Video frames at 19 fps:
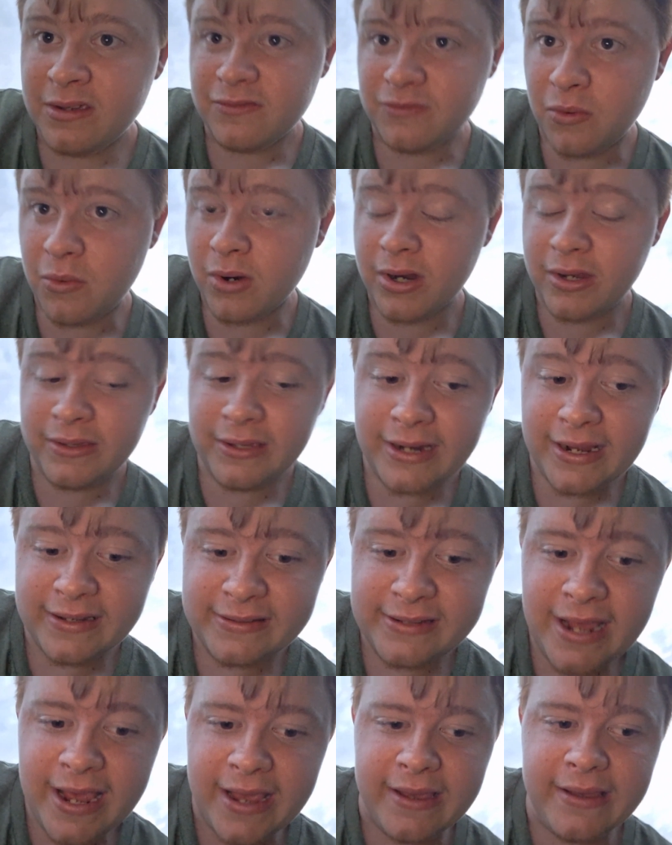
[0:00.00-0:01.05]
for the
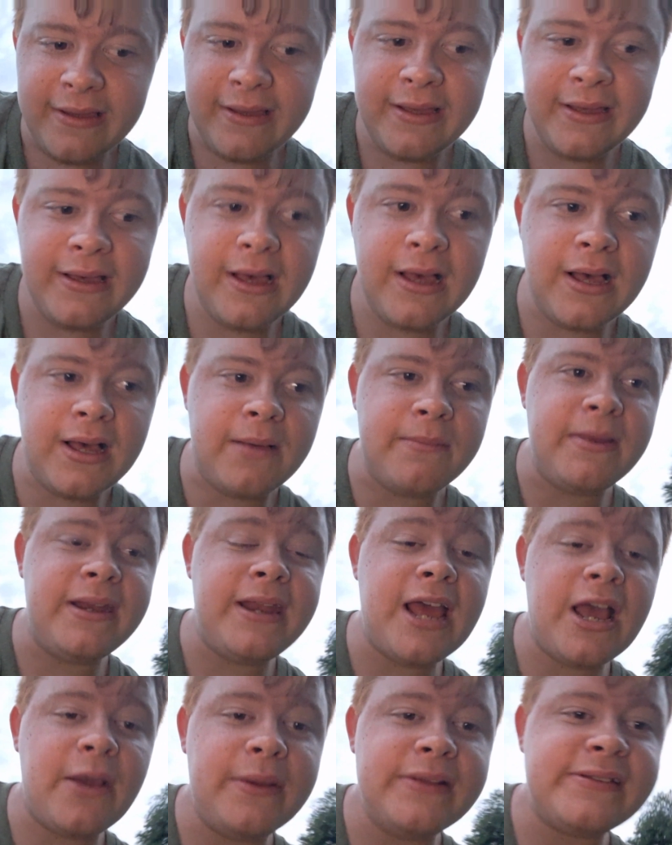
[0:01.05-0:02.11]
next day. Um,
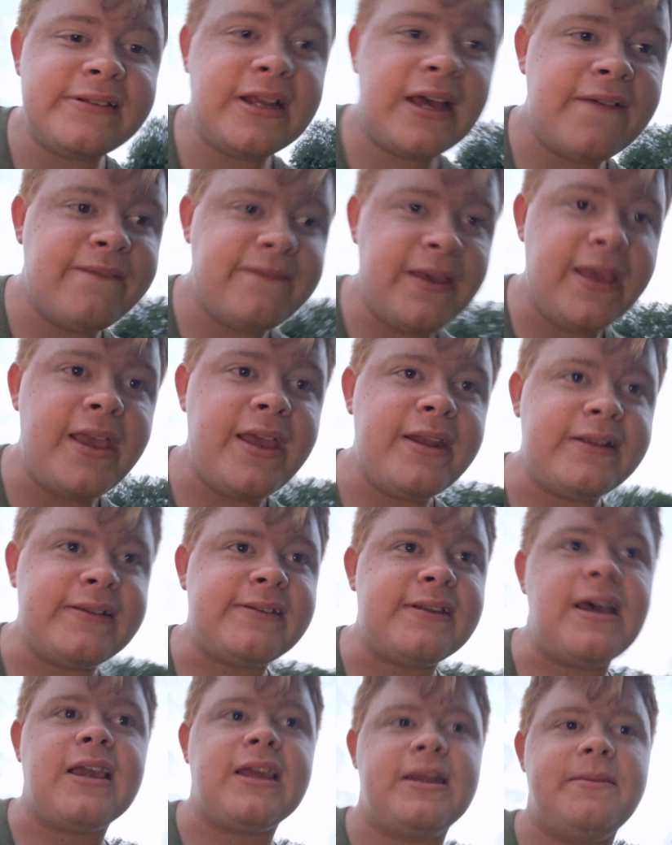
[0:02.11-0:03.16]
now, it's not feed.
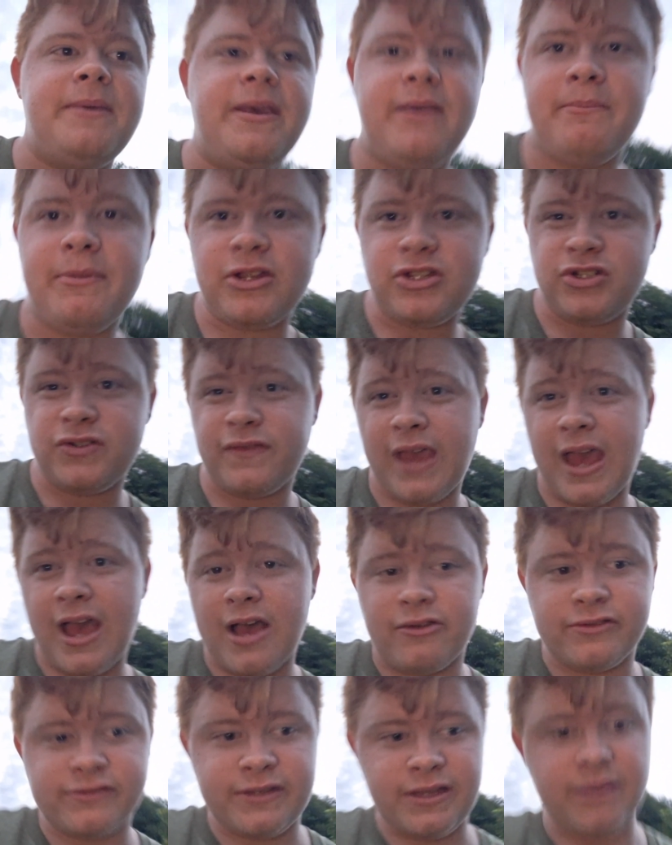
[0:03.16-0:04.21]
It's not going to be a bunch of
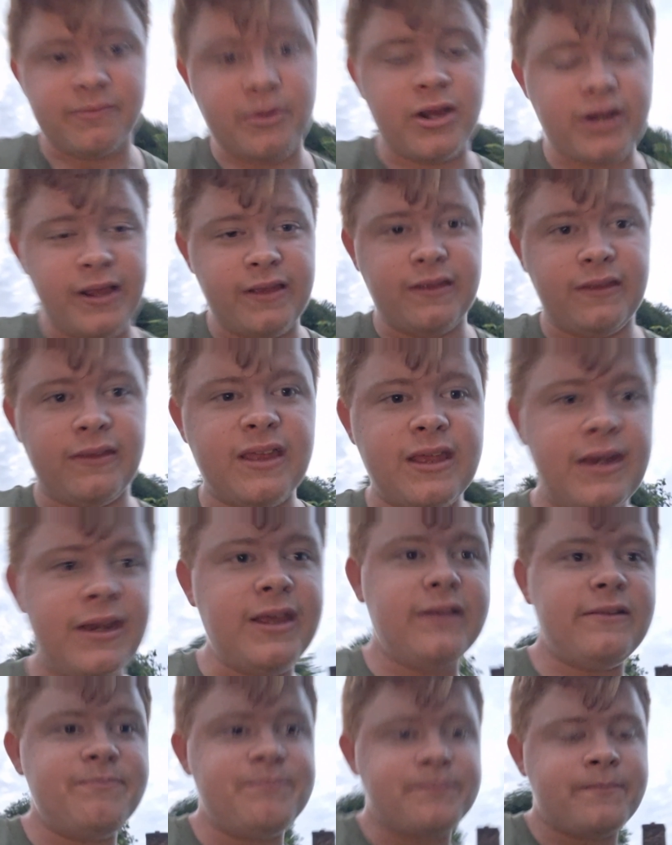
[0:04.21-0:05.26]
calcium or anything they
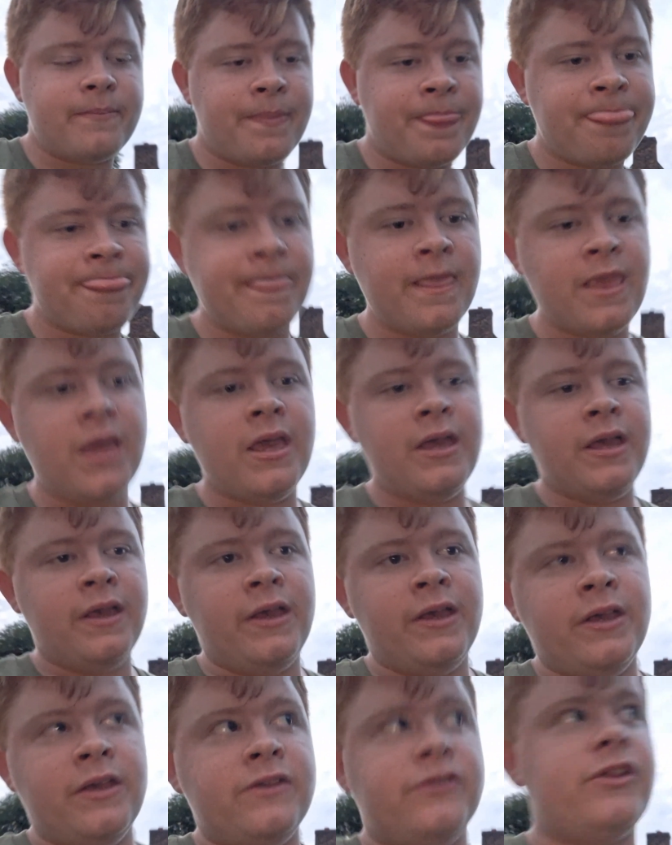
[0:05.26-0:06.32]
need.
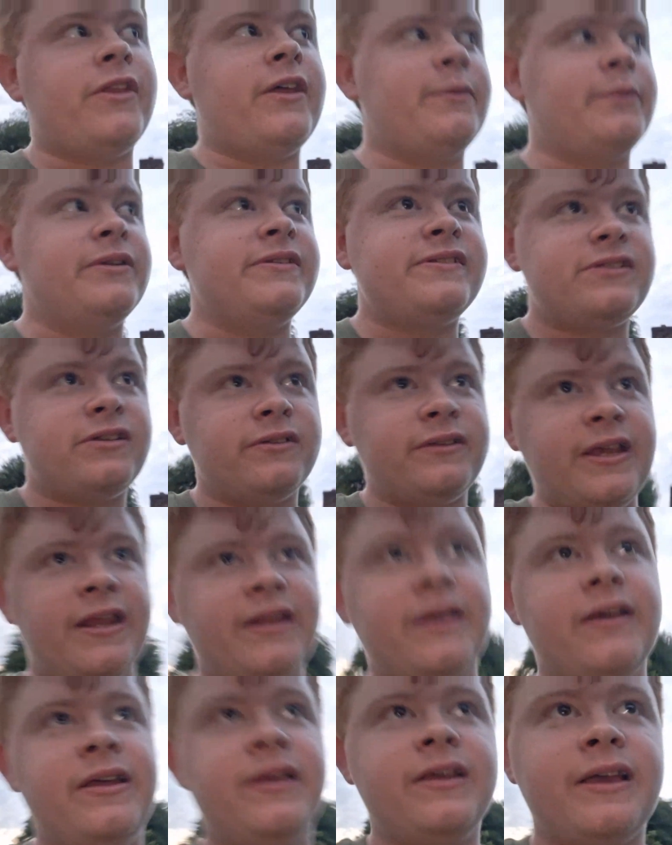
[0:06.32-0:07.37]
So they would still
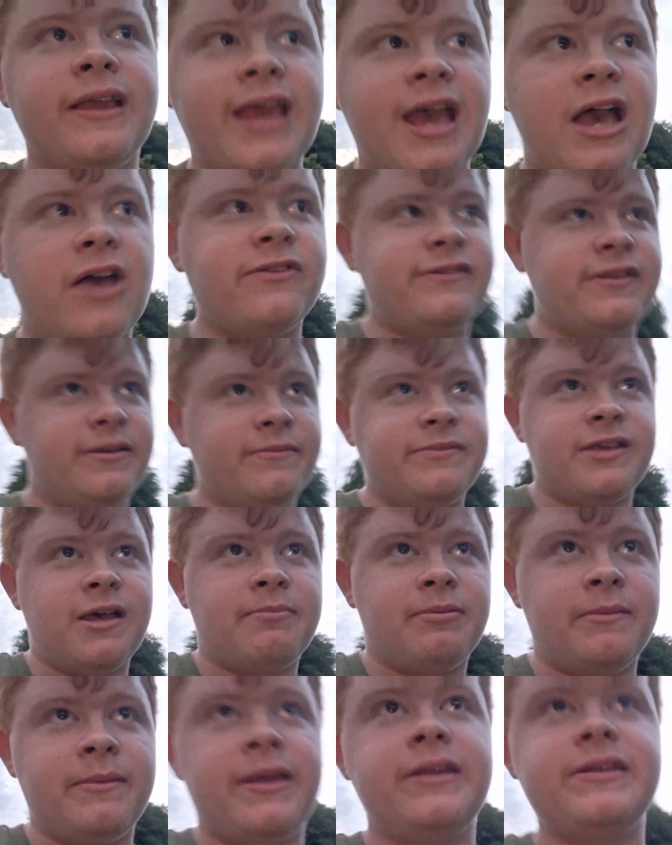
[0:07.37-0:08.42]
need a calcium
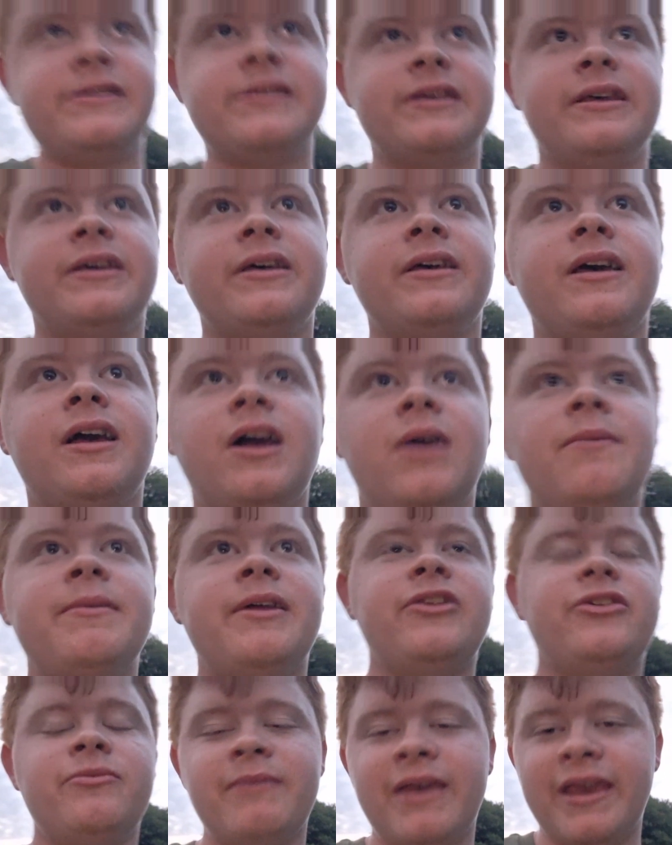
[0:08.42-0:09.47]
supplement. Um,
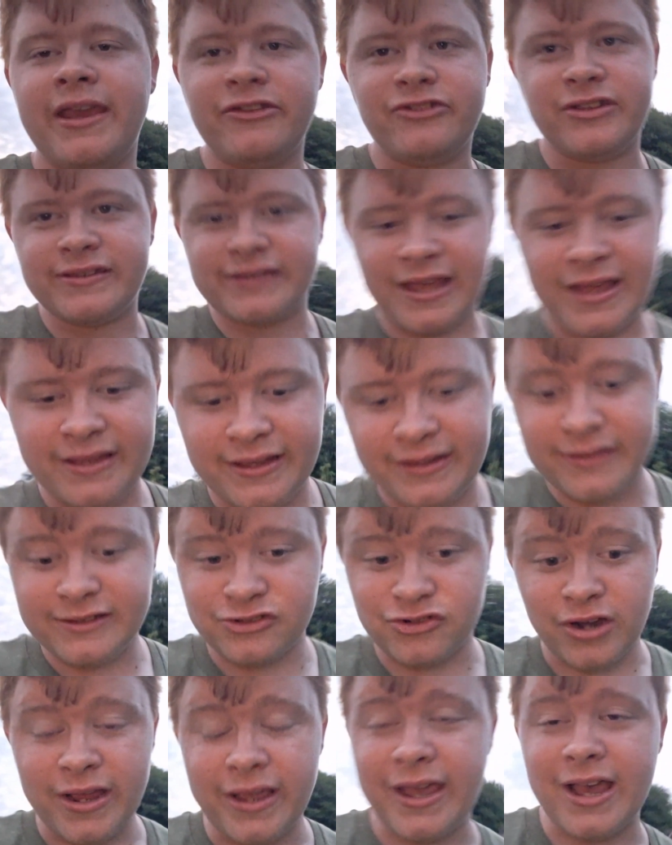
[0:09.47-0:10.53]
they do make just
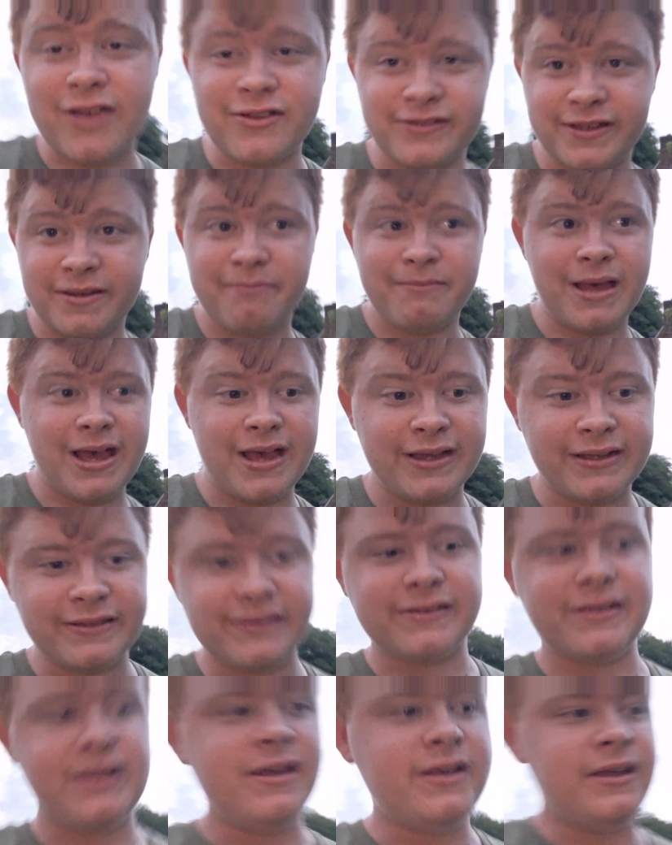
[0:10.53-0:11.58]
straight calcium
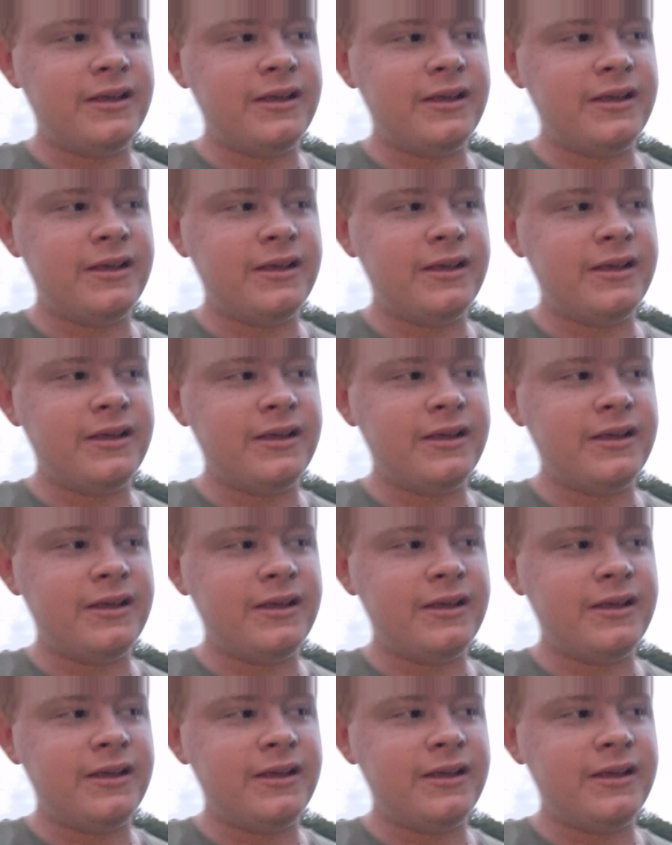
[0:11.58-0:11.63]
bags,